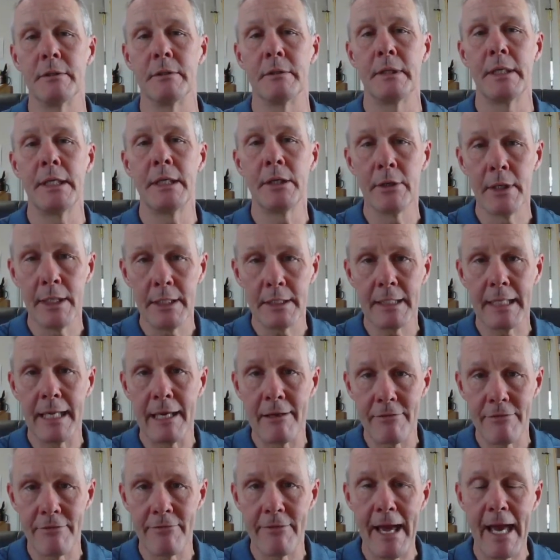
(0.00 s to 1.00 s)
Internet
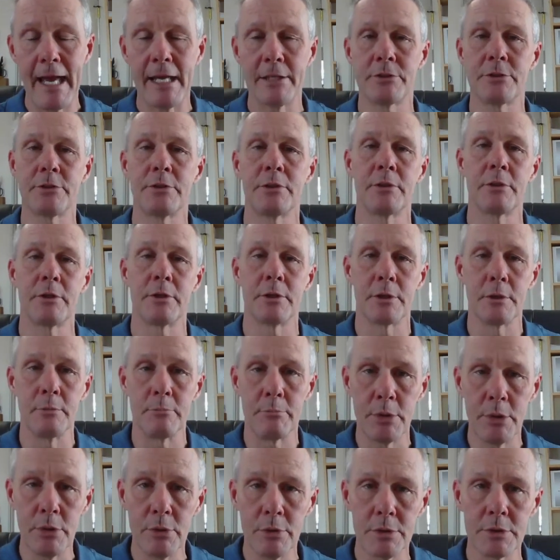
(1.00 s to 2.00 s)
got faster, the
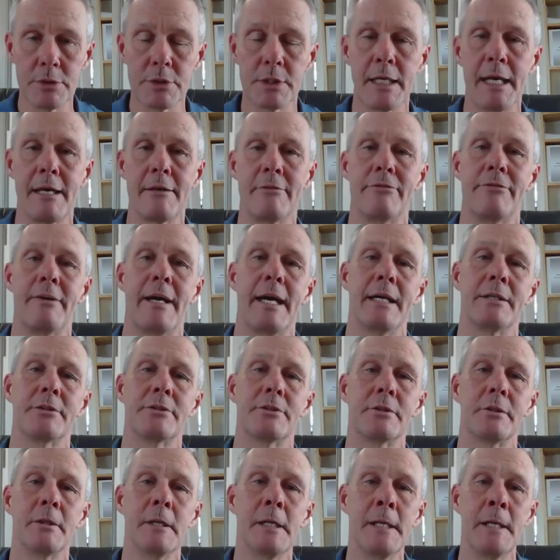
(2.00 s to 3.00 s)
computers got
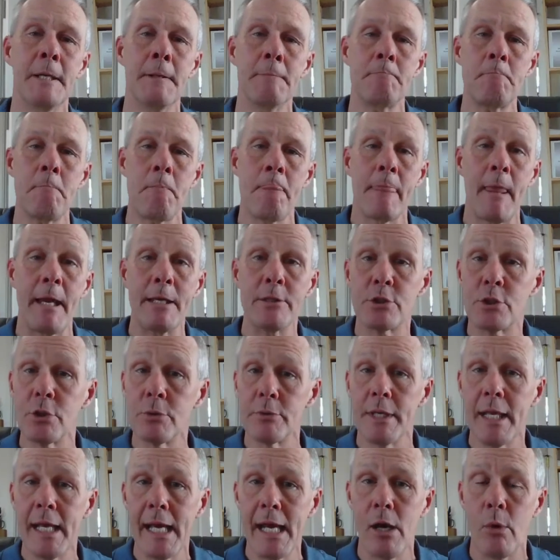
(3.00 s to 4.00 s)
faster, and so
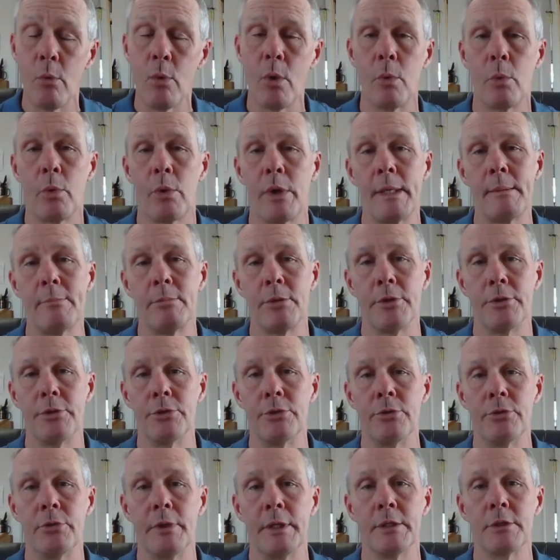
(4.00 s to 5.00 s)
now what we're able to
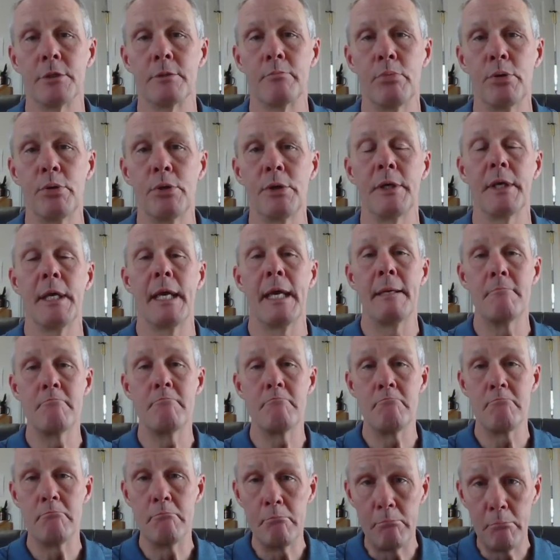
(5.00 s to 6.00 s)
do is put a
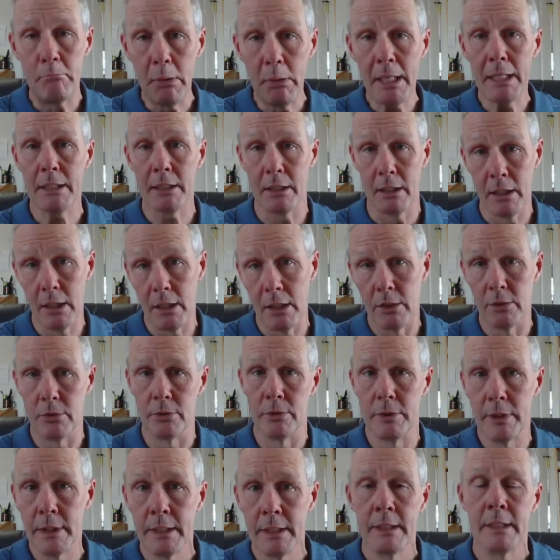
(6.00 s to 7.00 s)

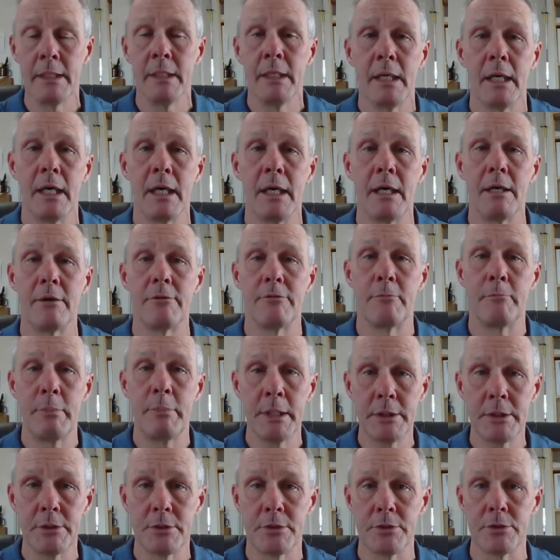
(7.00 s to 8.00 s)
buttload of
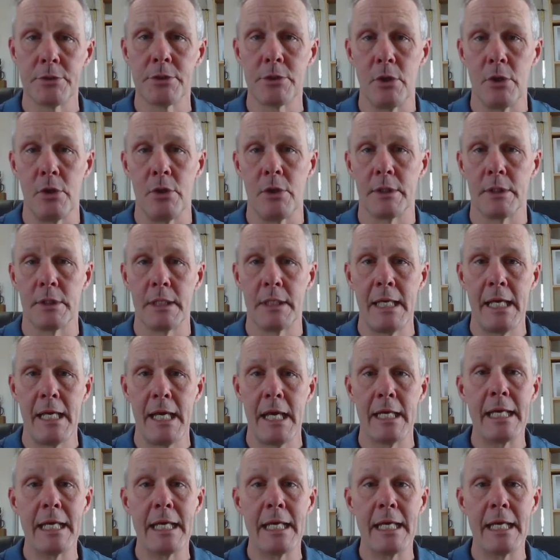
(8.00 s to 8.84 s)
pictures online.